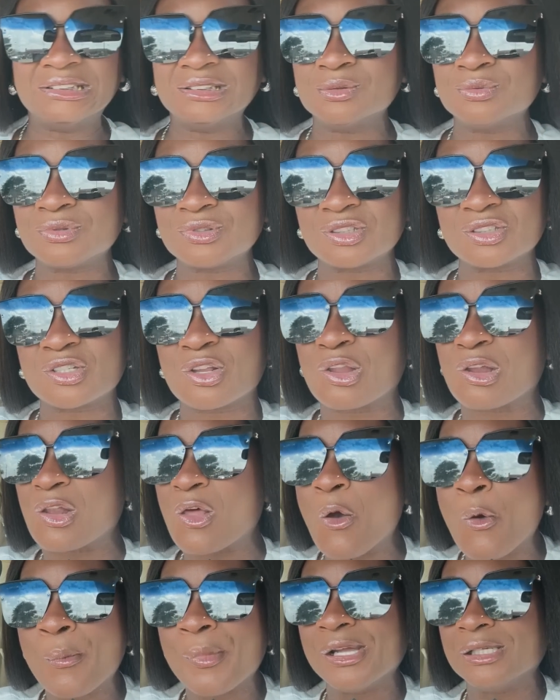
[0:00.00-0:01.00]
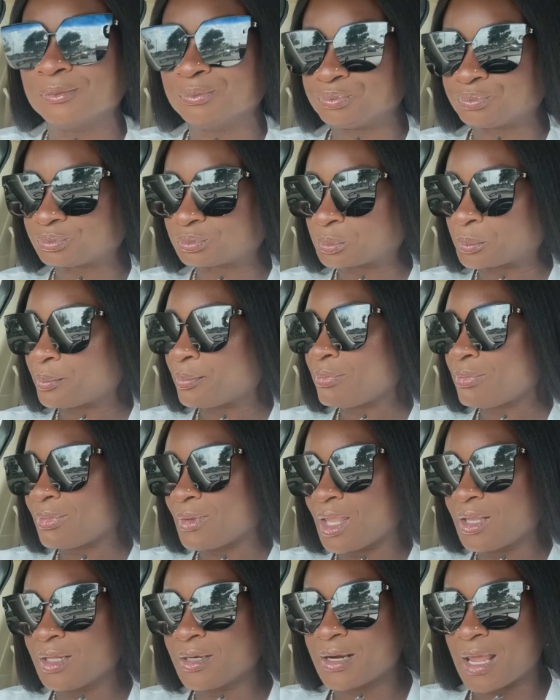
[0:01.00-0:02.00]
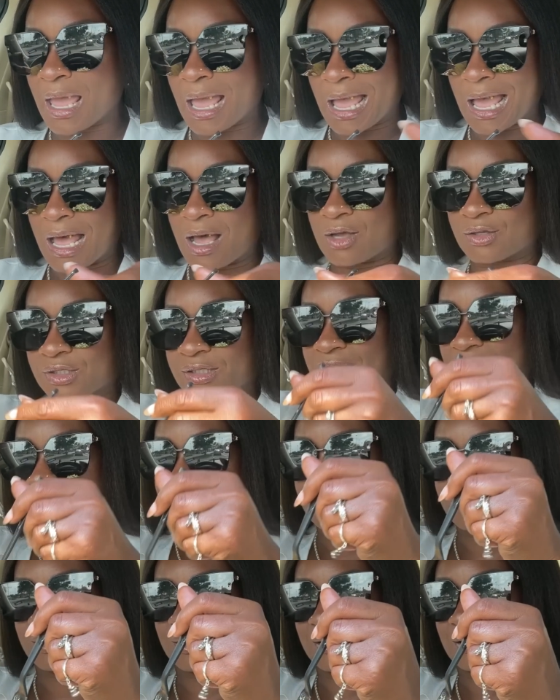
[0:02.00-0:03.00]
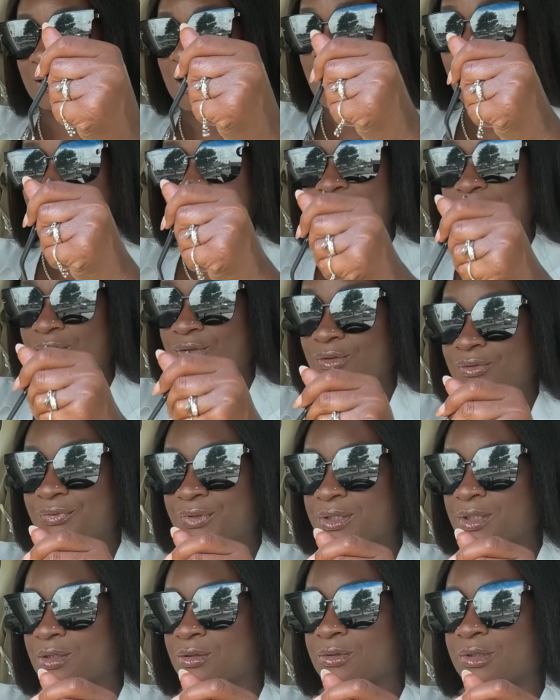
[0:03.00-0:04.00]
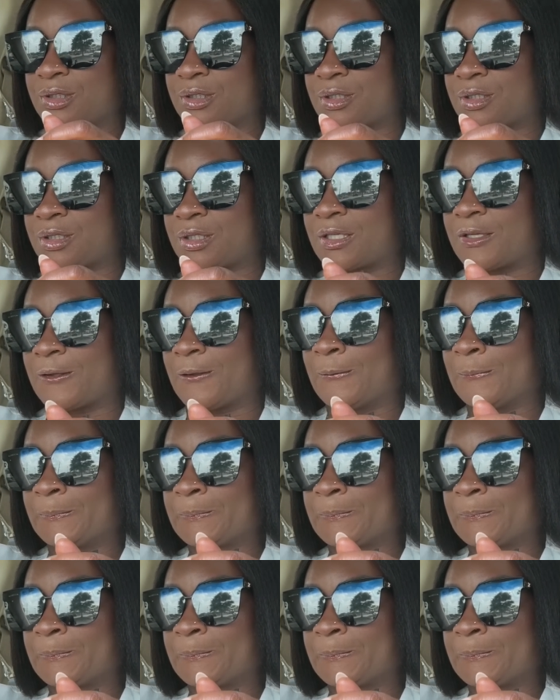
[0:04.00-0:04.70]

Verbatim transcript: It was just gloomy in the house. And I just did not want to do a video in there today.